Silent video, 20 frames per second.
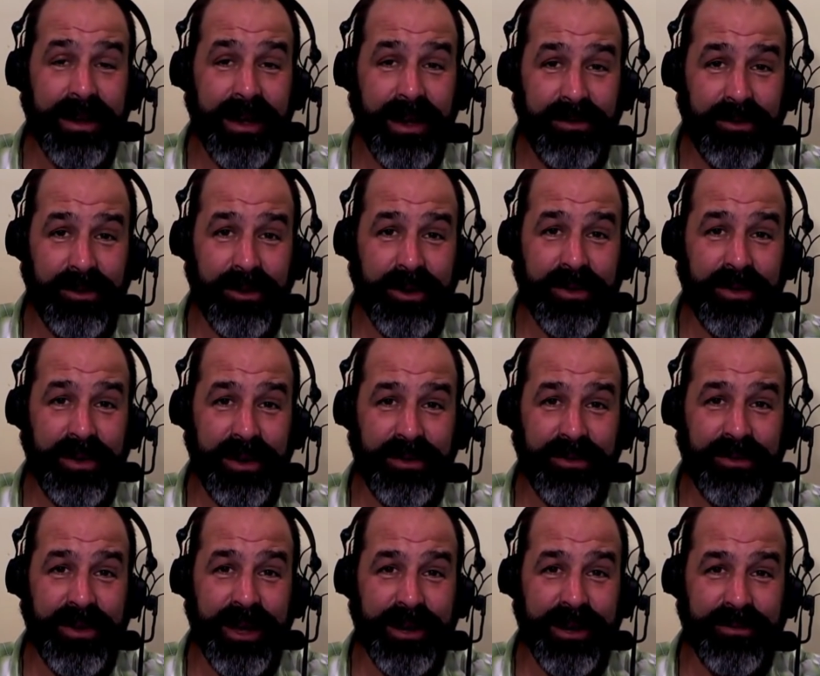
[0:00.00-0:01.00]
as you look at the
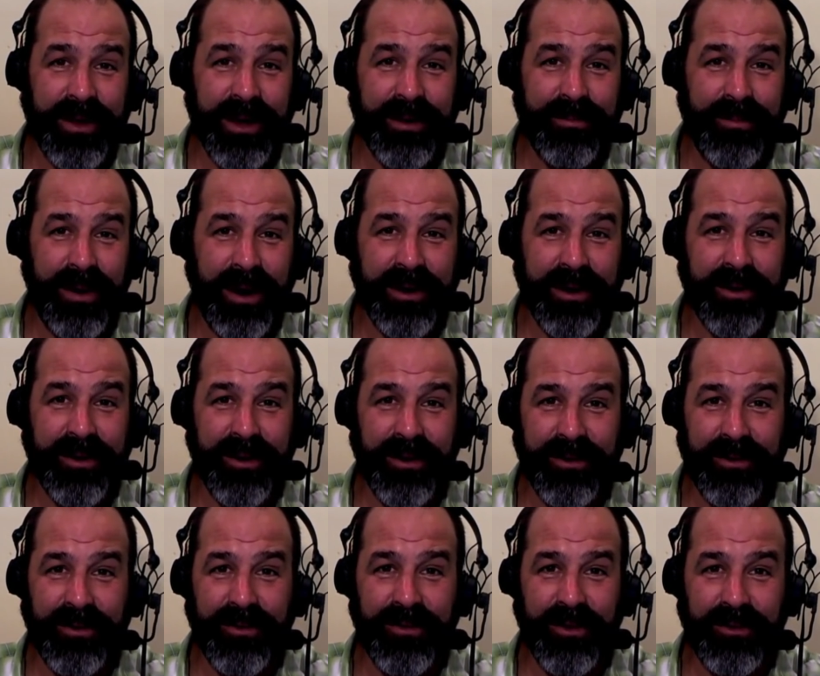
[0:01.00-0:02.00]
inside of that
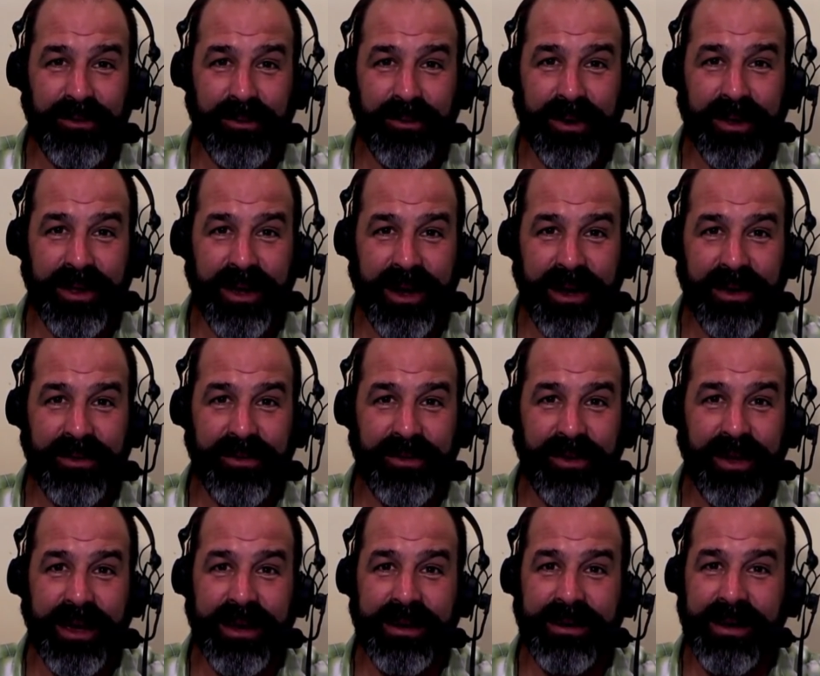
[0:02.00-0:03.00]
monitor, you start to realize
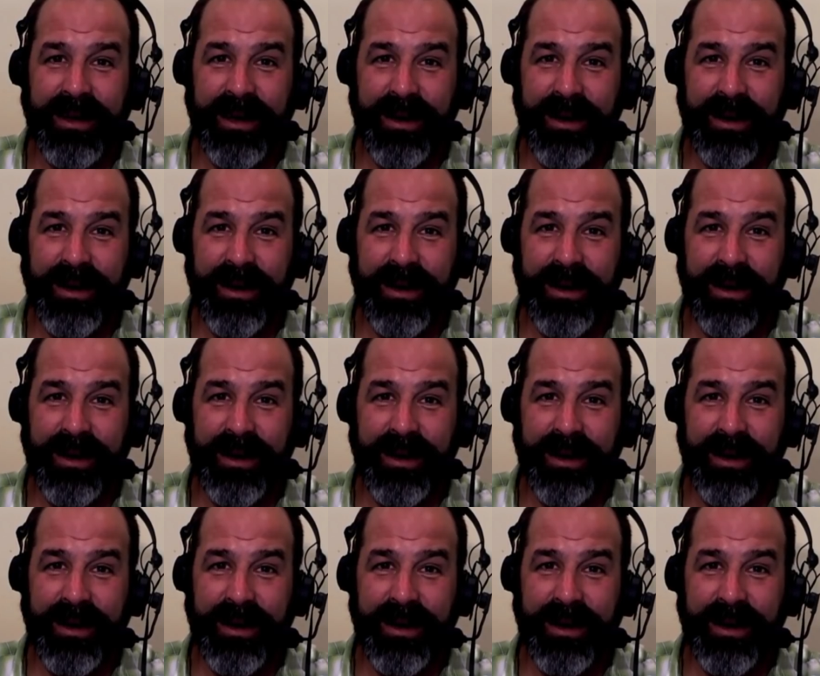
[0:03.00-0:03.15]
like